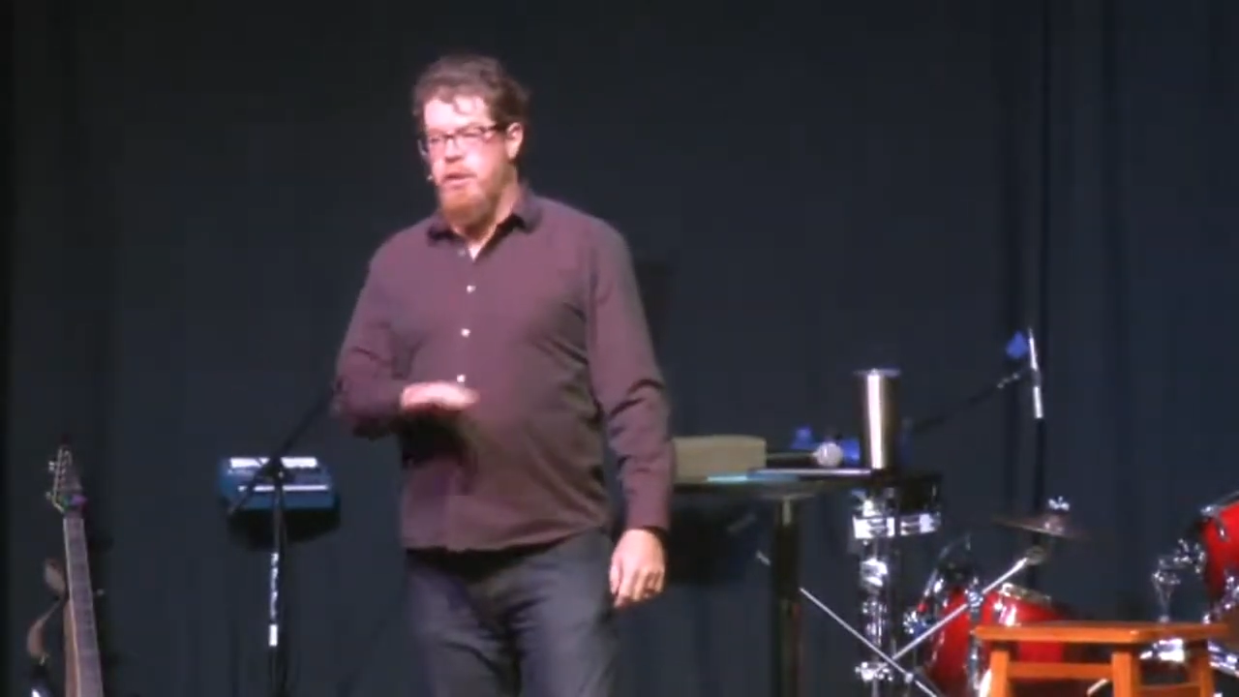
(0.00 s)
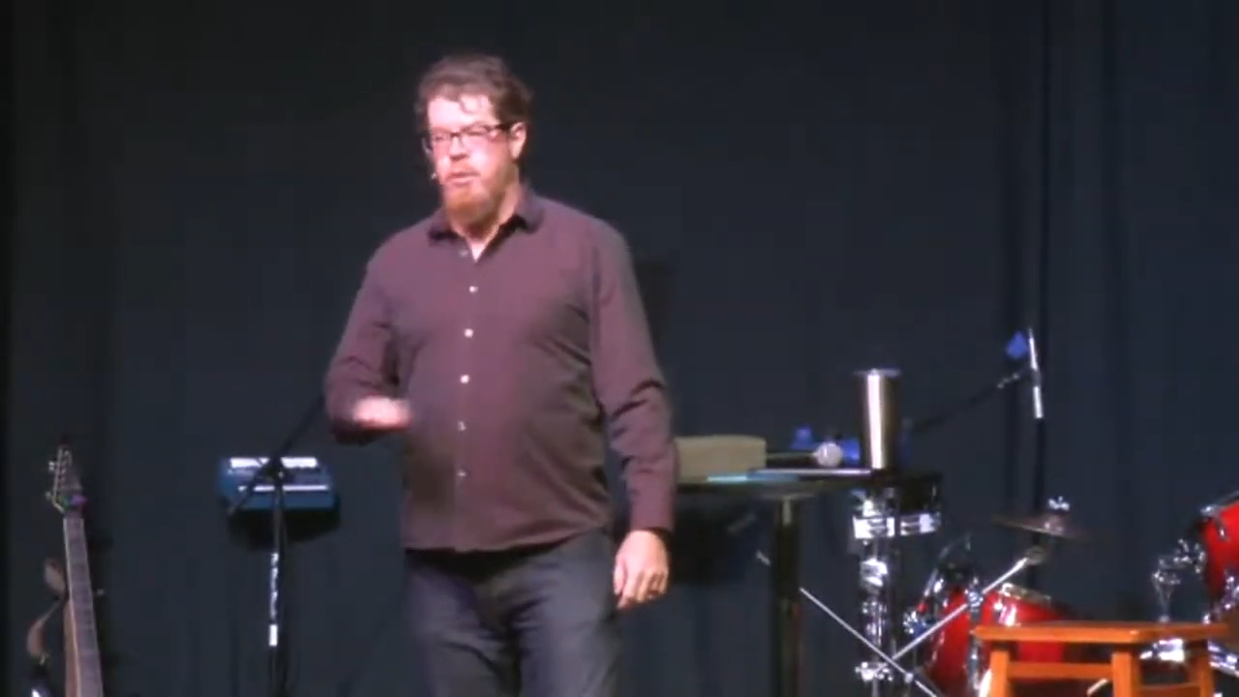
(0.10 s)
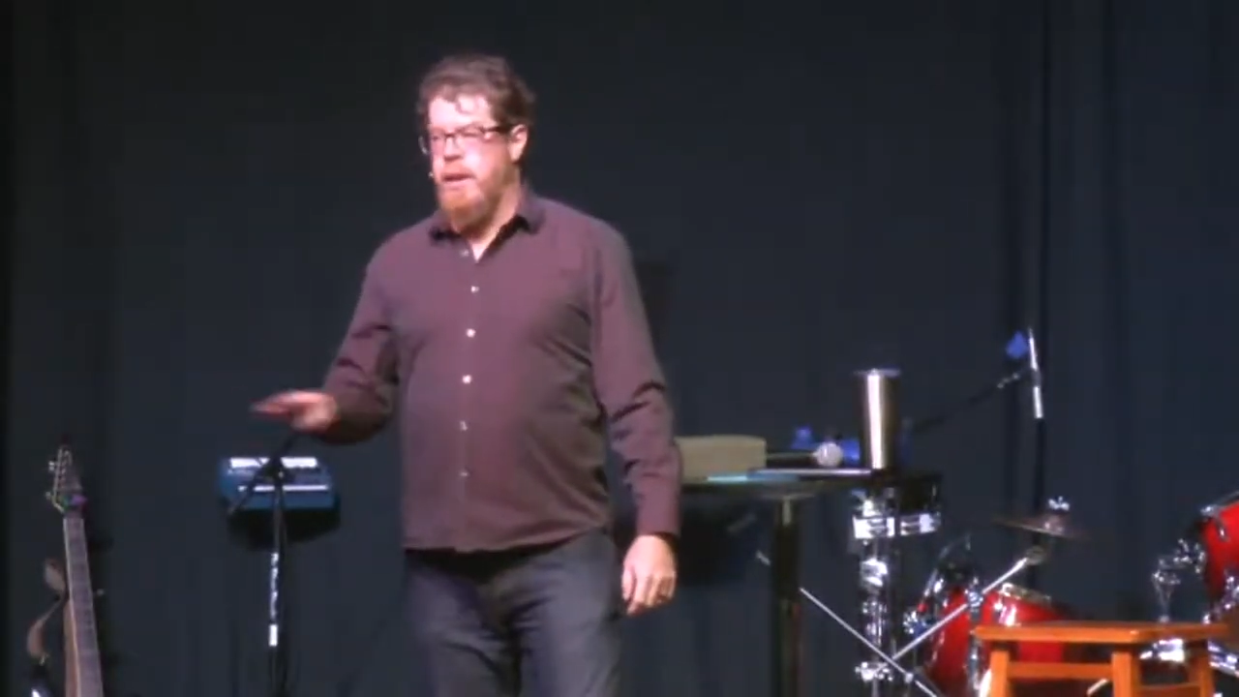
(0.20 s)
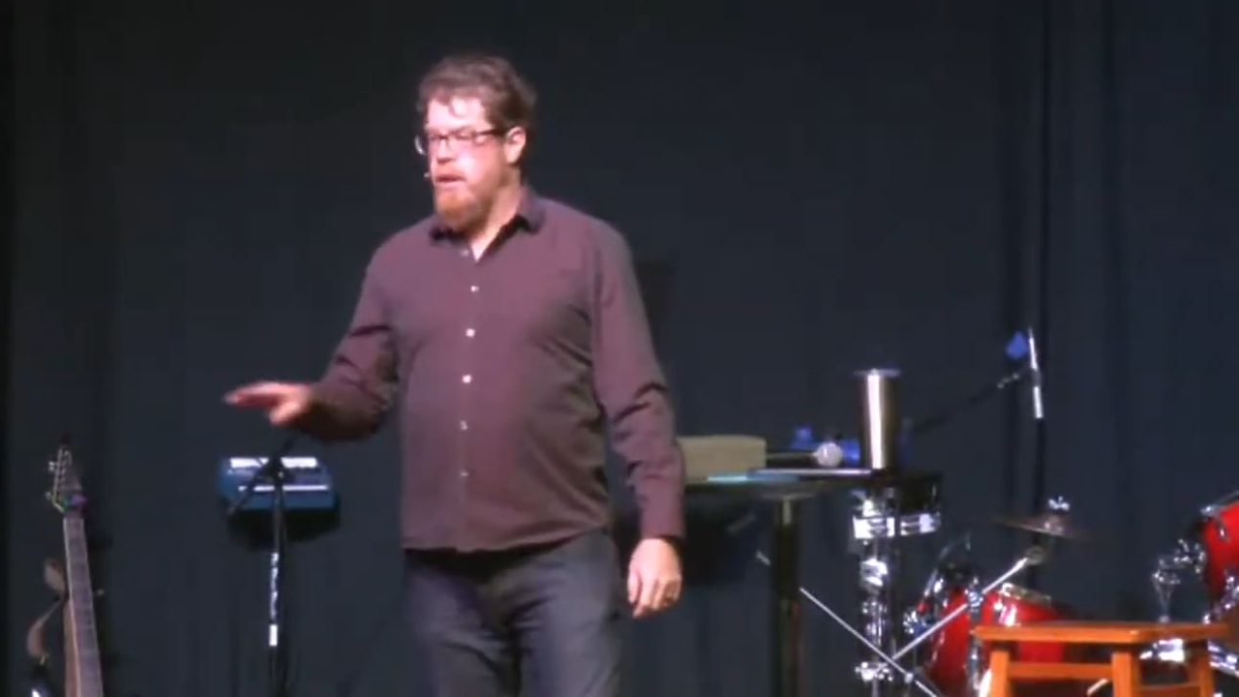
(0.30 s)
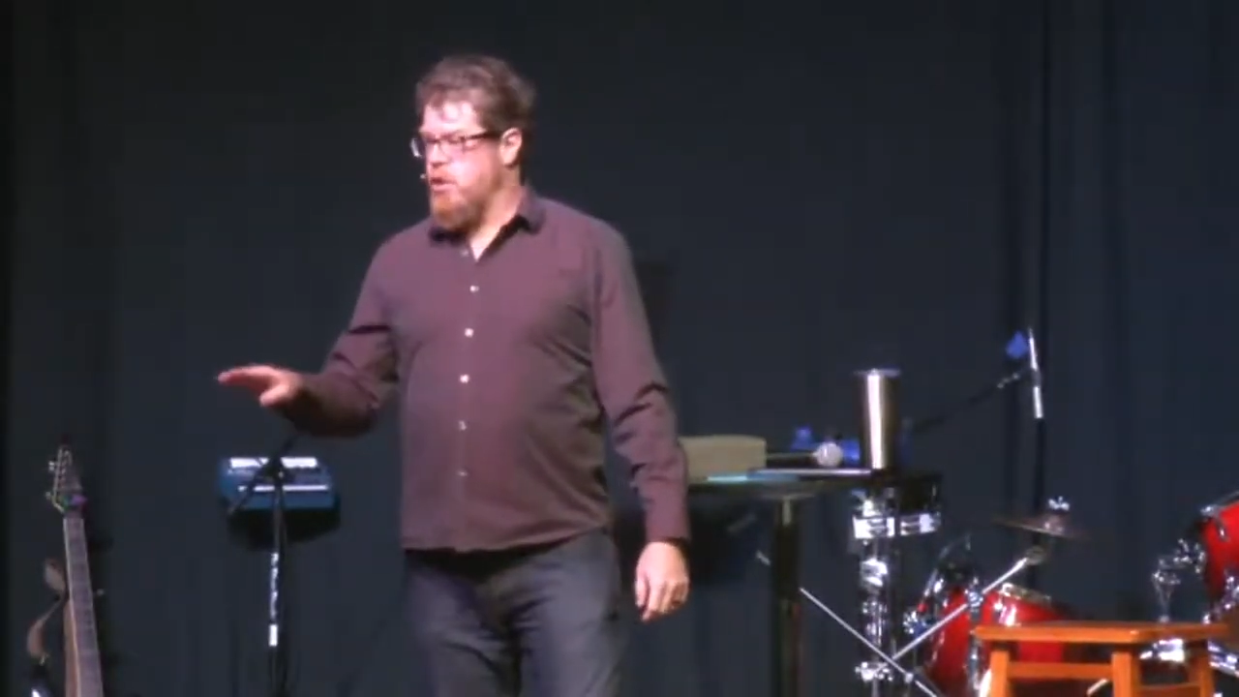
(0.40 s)

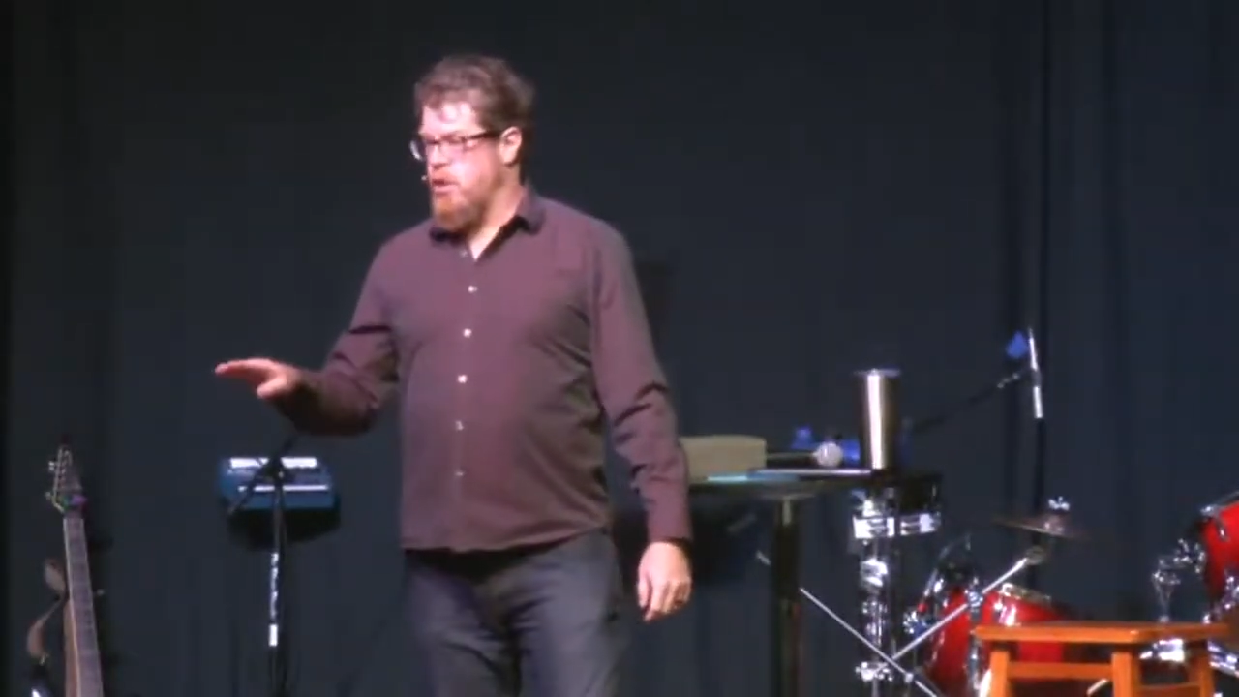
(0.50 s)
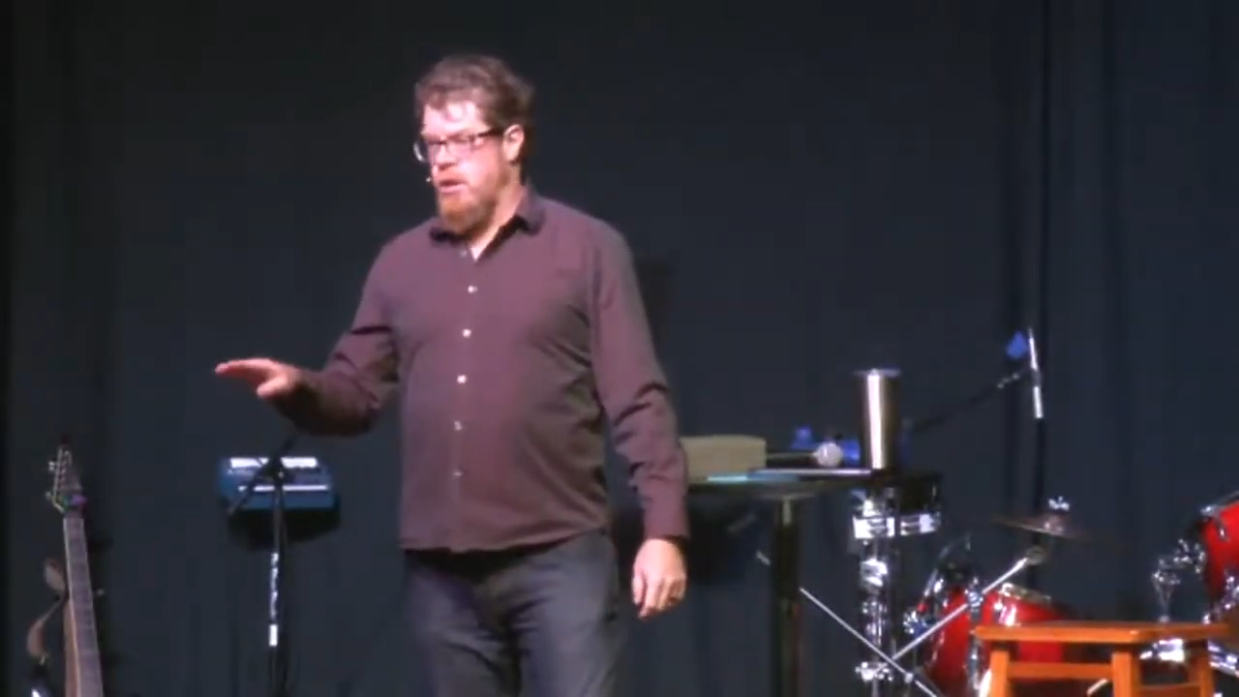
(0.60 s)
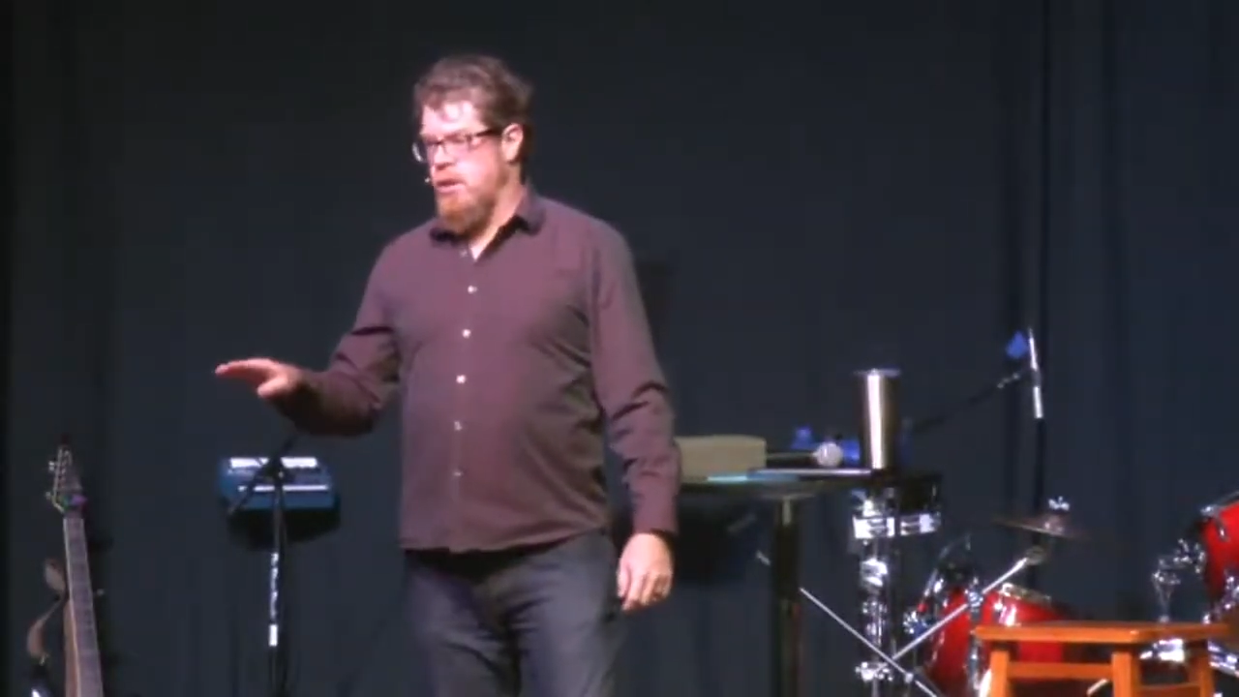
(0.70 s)
rich.